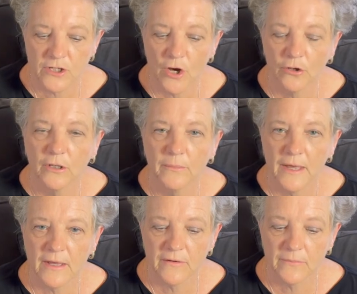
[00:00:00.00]
total
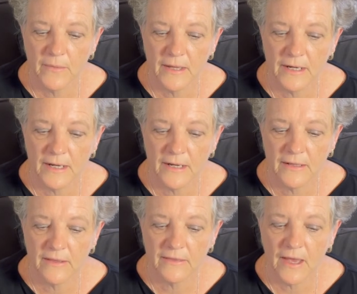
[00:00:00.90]
amount of money
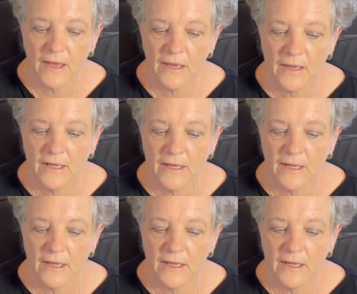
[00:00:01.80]
that they